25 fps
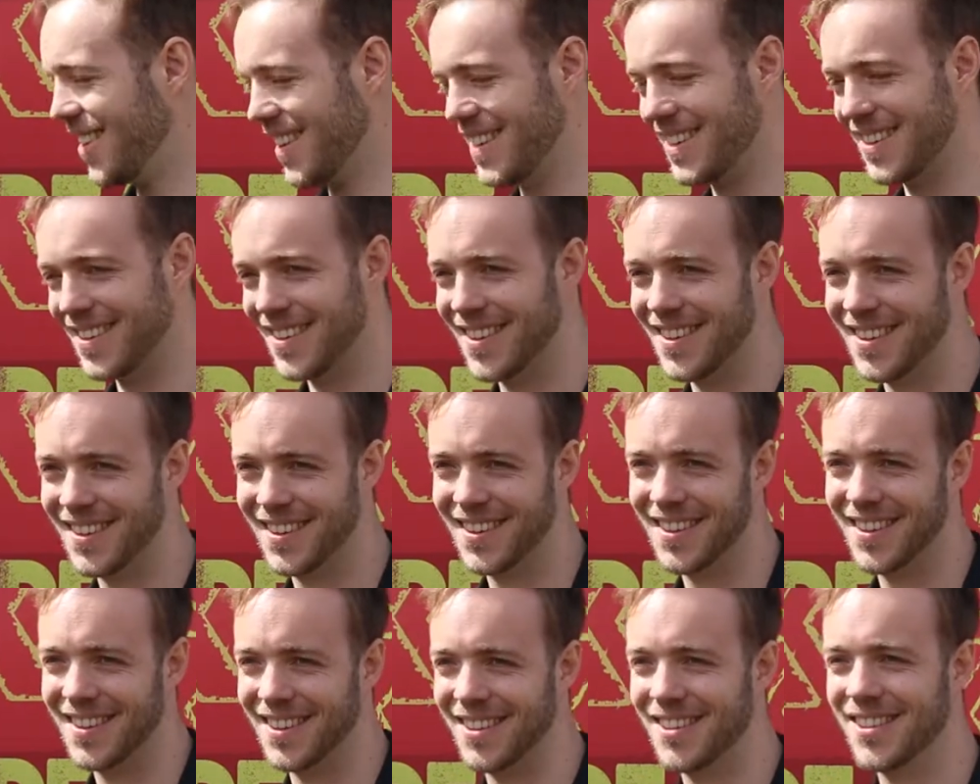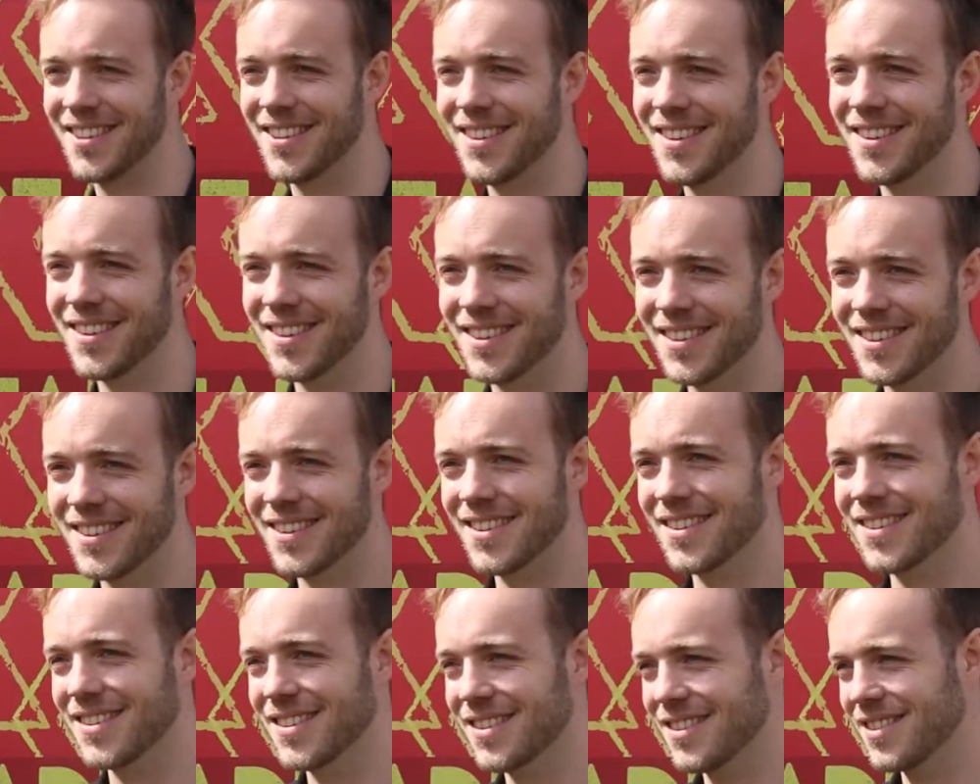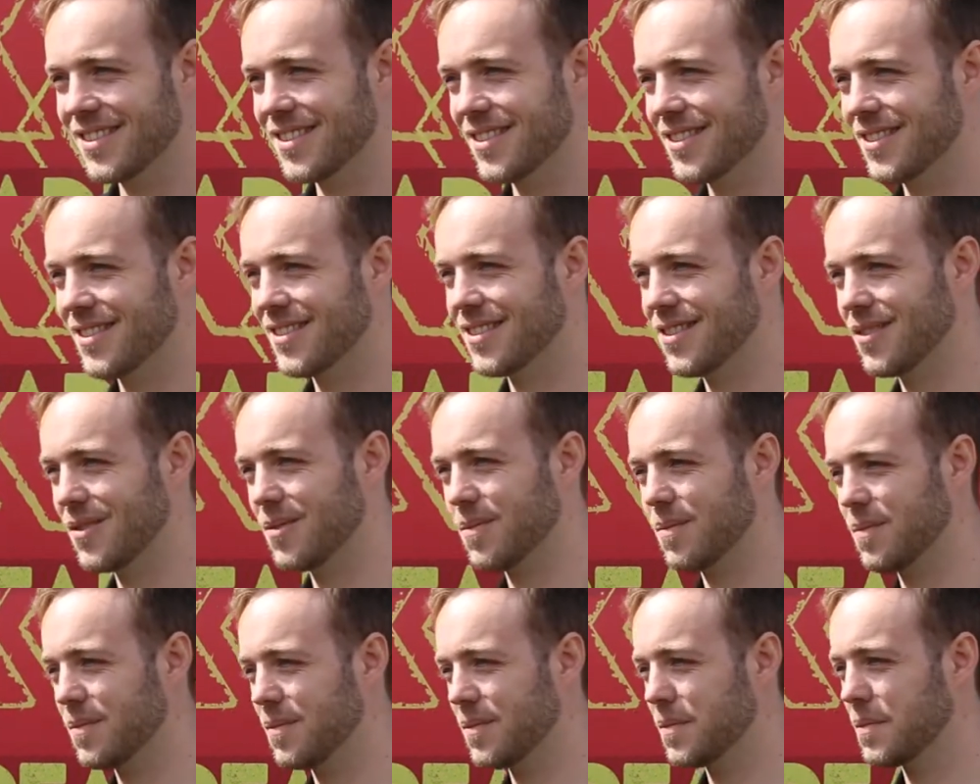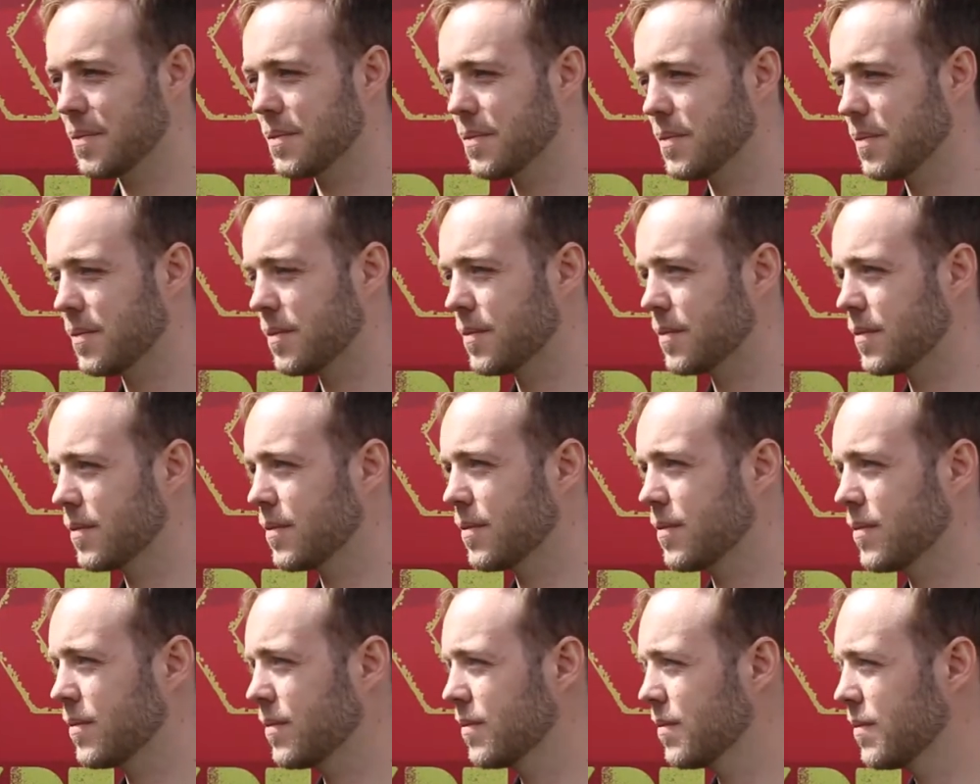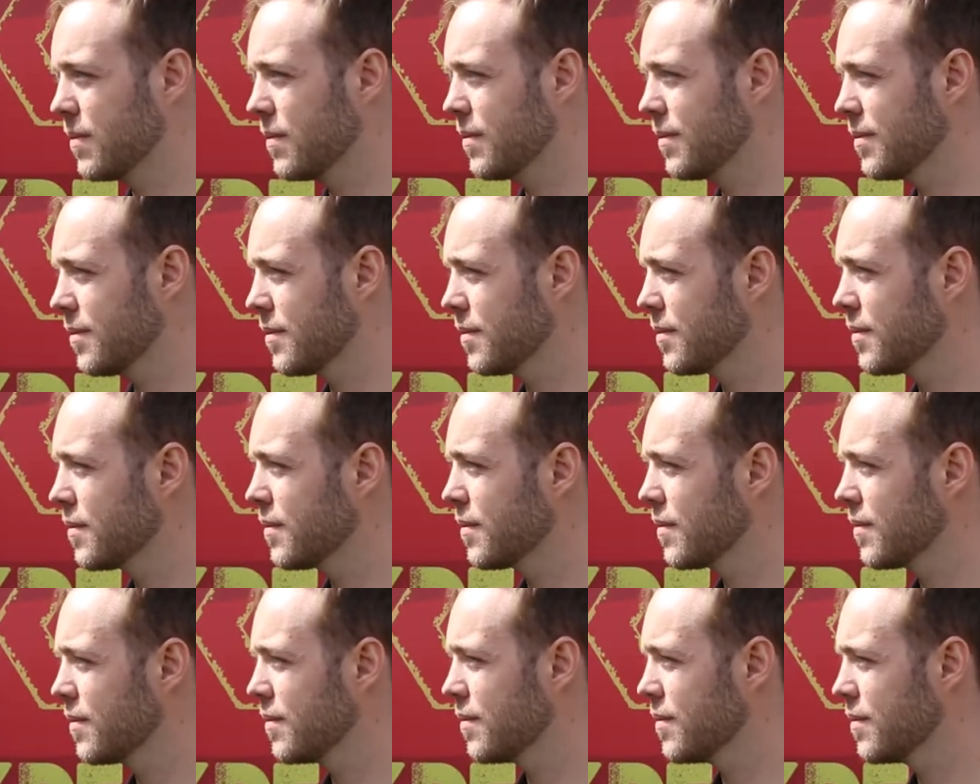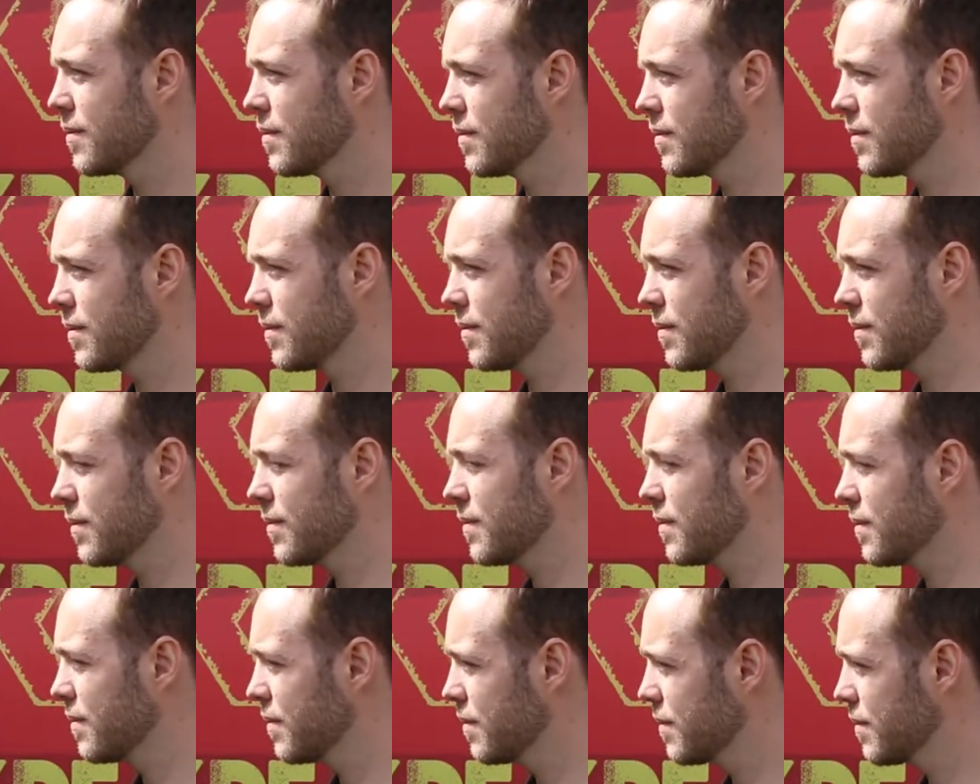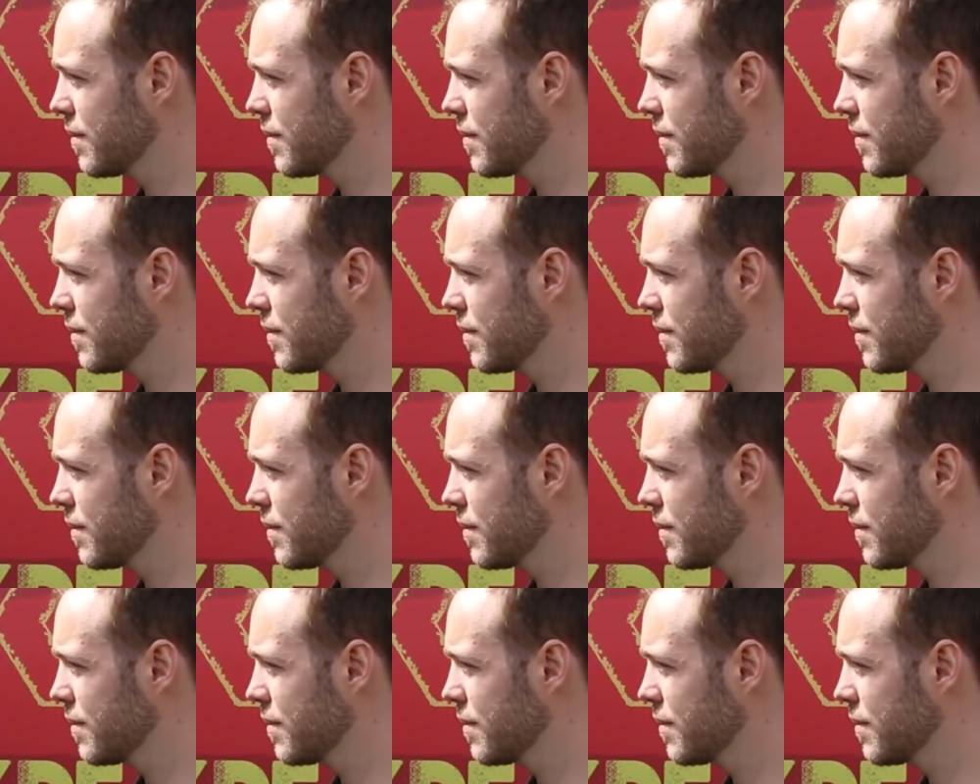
(silent)